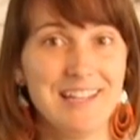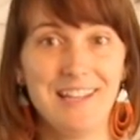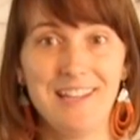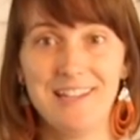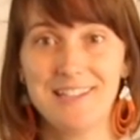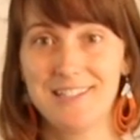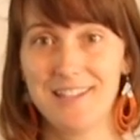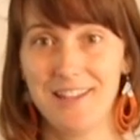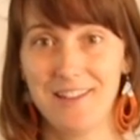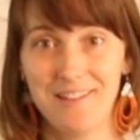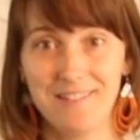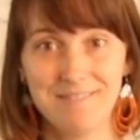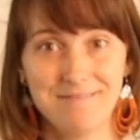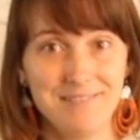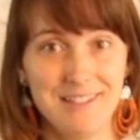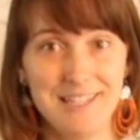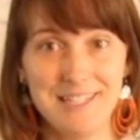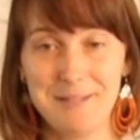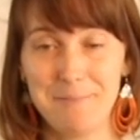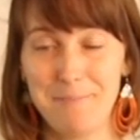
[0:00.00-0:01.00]
Easy,
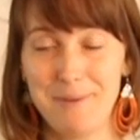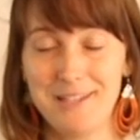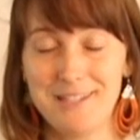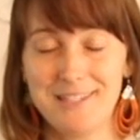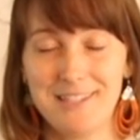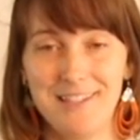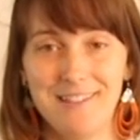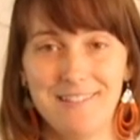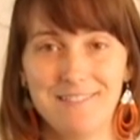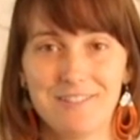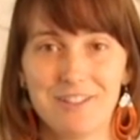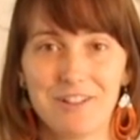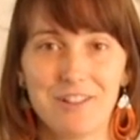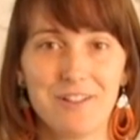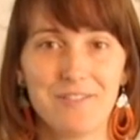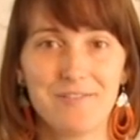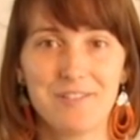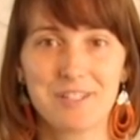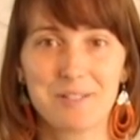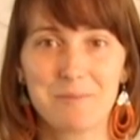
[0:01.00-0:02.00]
easy peasy. They'll
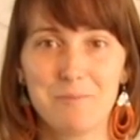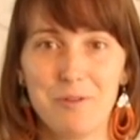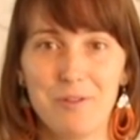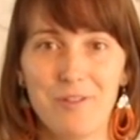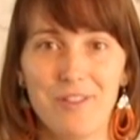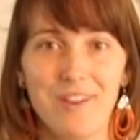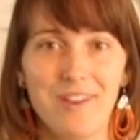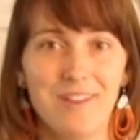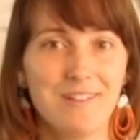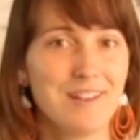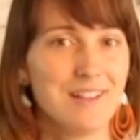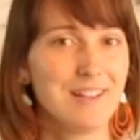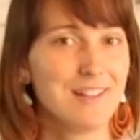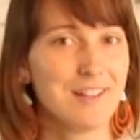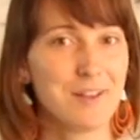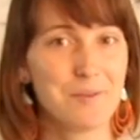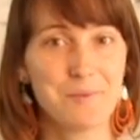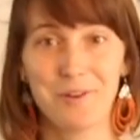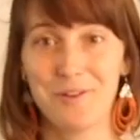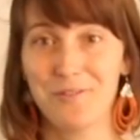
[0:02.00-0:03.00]
love the smoothie.
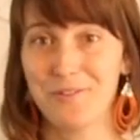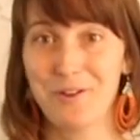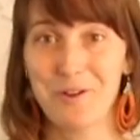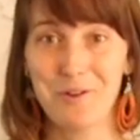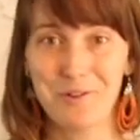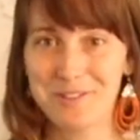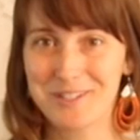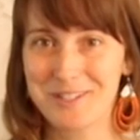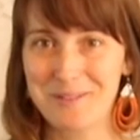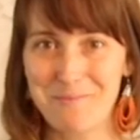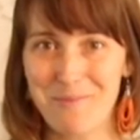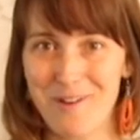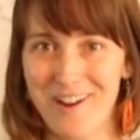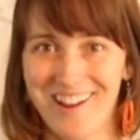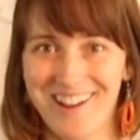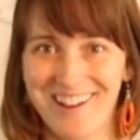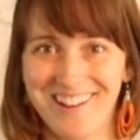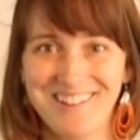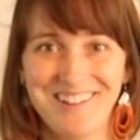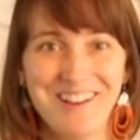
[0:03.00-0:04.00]
They won't even notice the
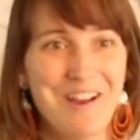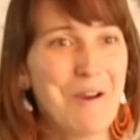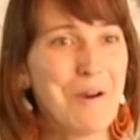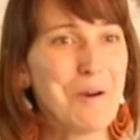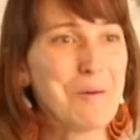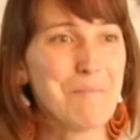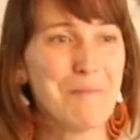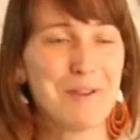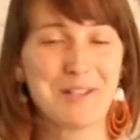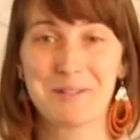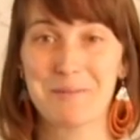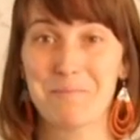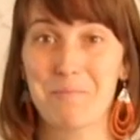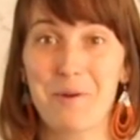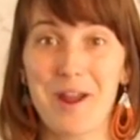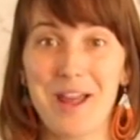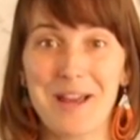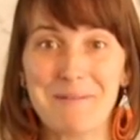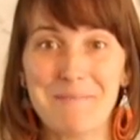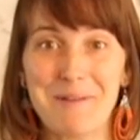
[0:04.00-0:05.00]
bran. Make some
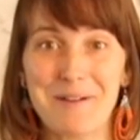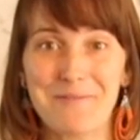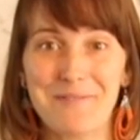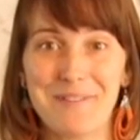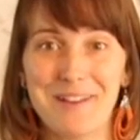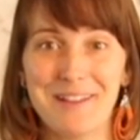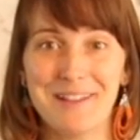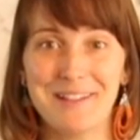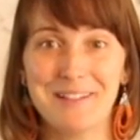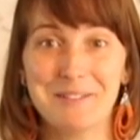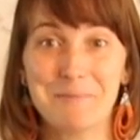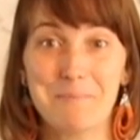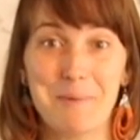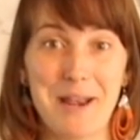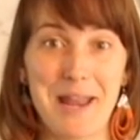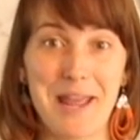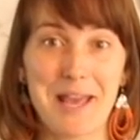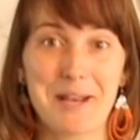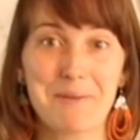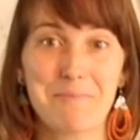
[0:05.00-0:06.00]
bran muffins,
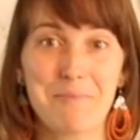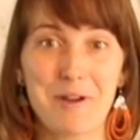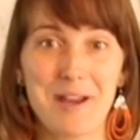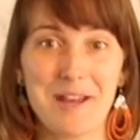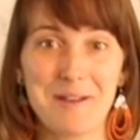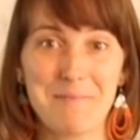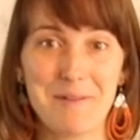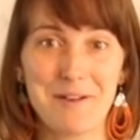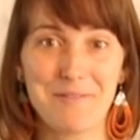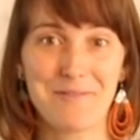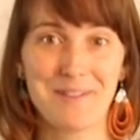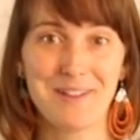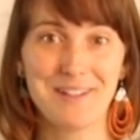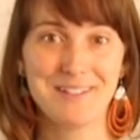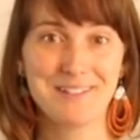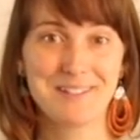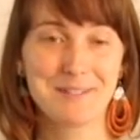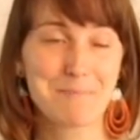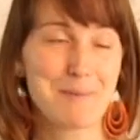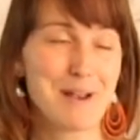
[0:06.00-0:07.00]
banana bran
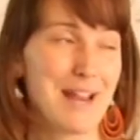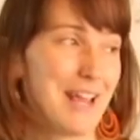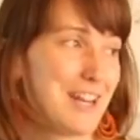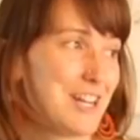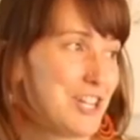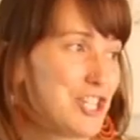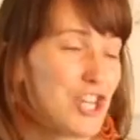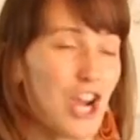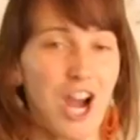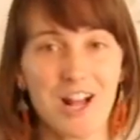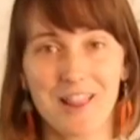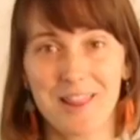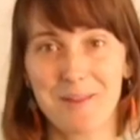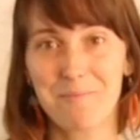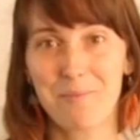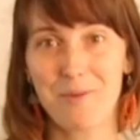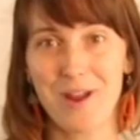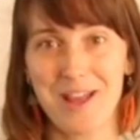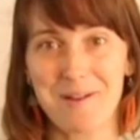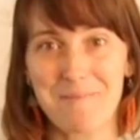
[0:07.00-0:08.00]
muffins, banana
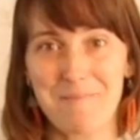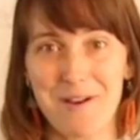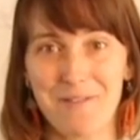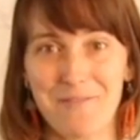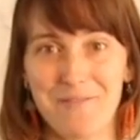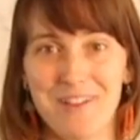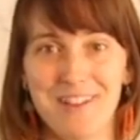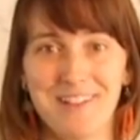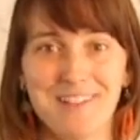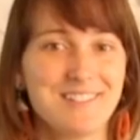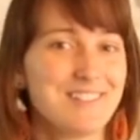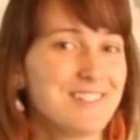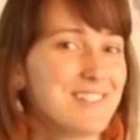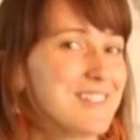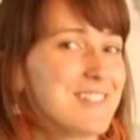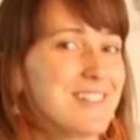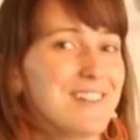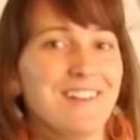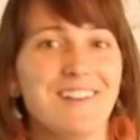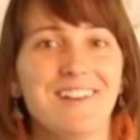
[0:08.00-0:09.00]
chocolate bran muffins.
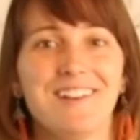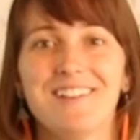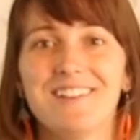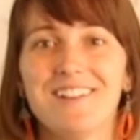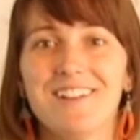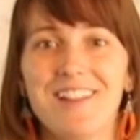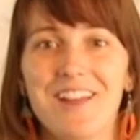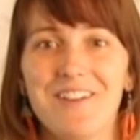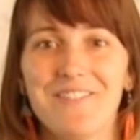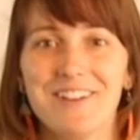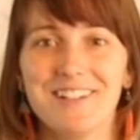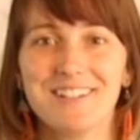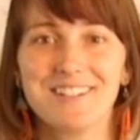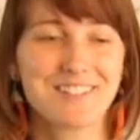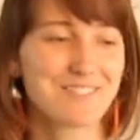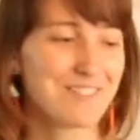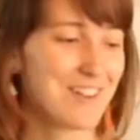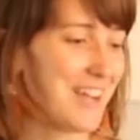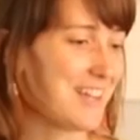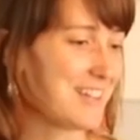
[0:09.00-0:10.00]
They'll love
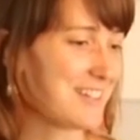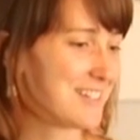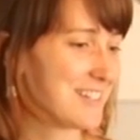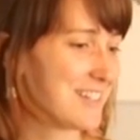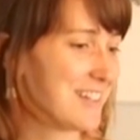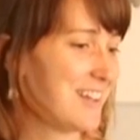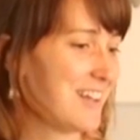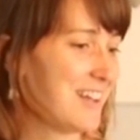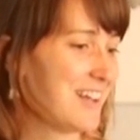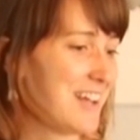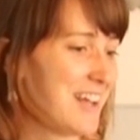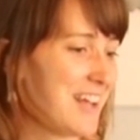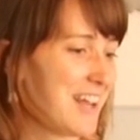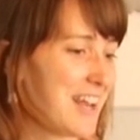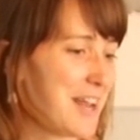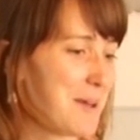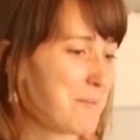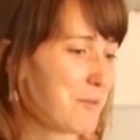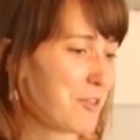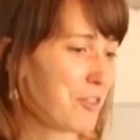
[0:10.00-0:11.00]
it, right?
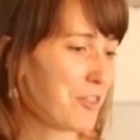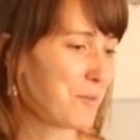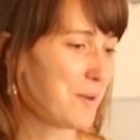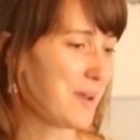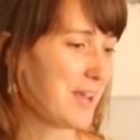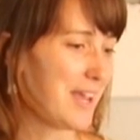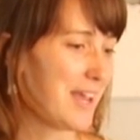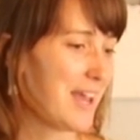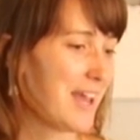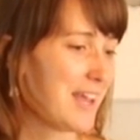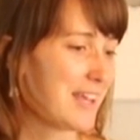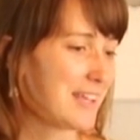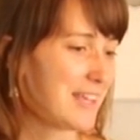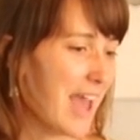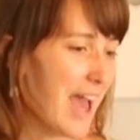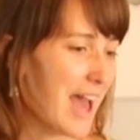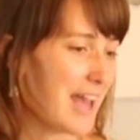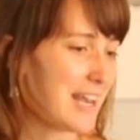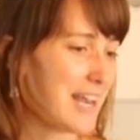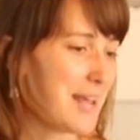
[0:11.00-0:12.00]
Number three,
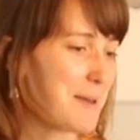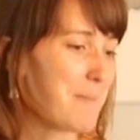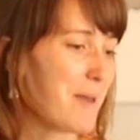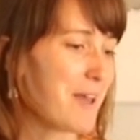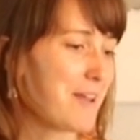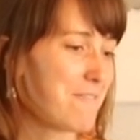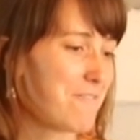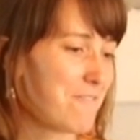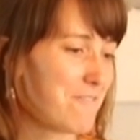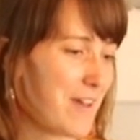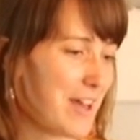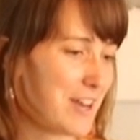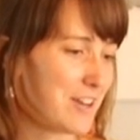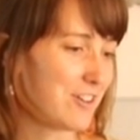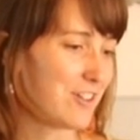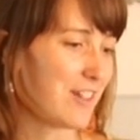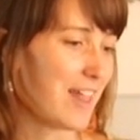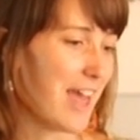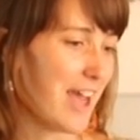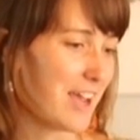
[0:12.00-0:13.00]
catnip and
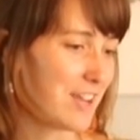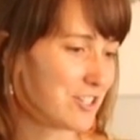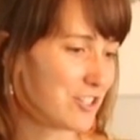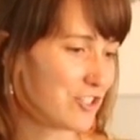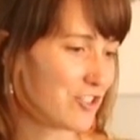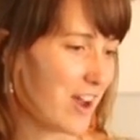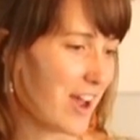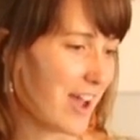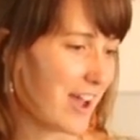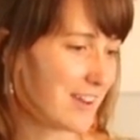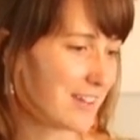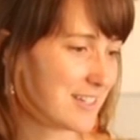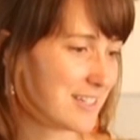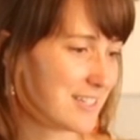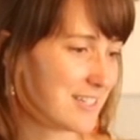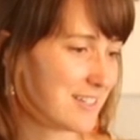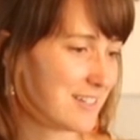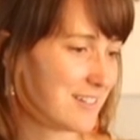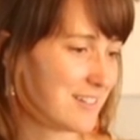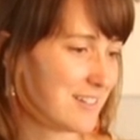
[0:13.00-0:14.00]
fennel
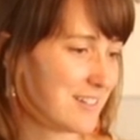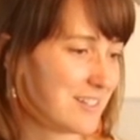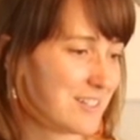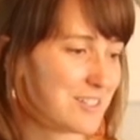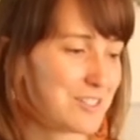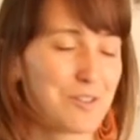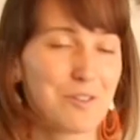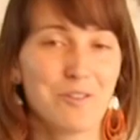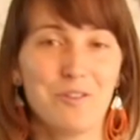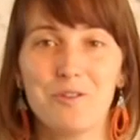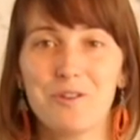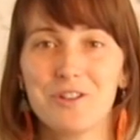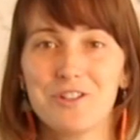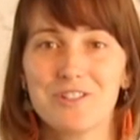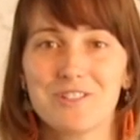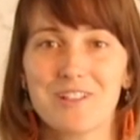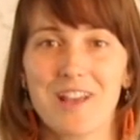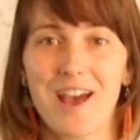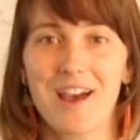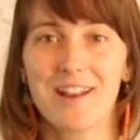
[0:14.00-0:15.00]
extract. So you can
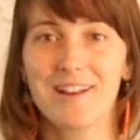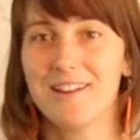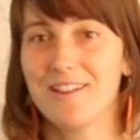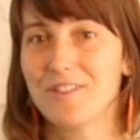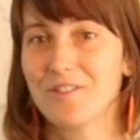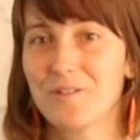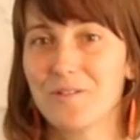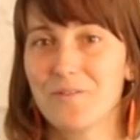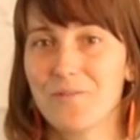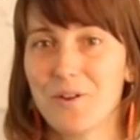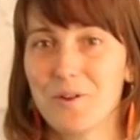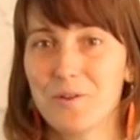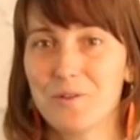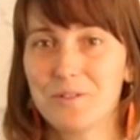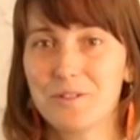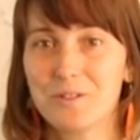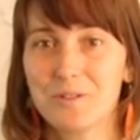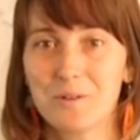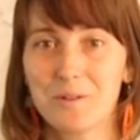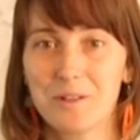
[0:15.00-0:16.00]
just add either of
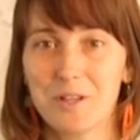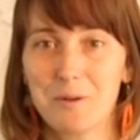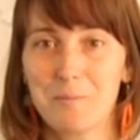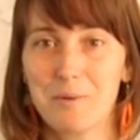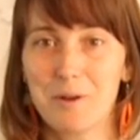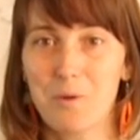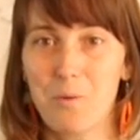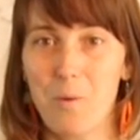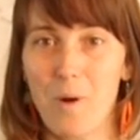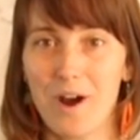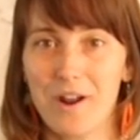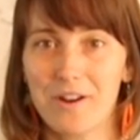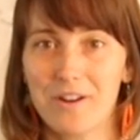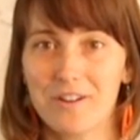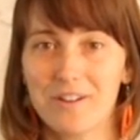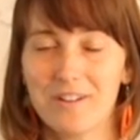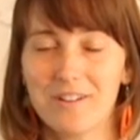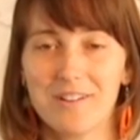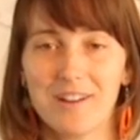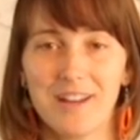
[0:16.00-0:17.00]
those to a little bit of
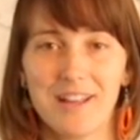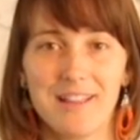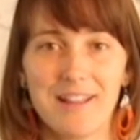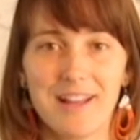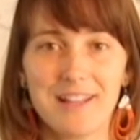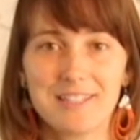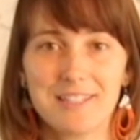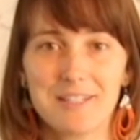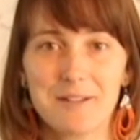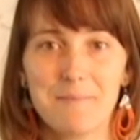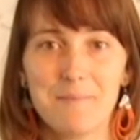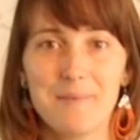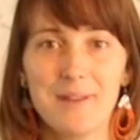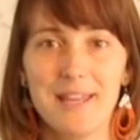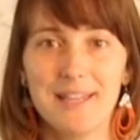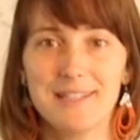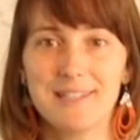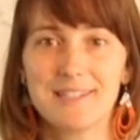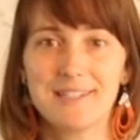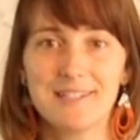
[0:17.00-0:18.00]
water and that's some
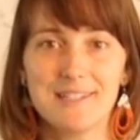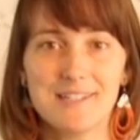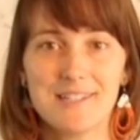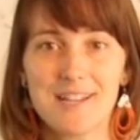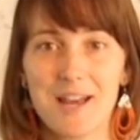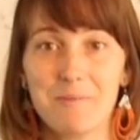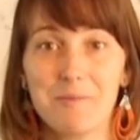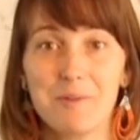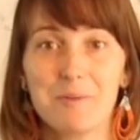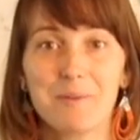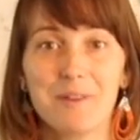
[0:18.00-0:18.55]
instant tummy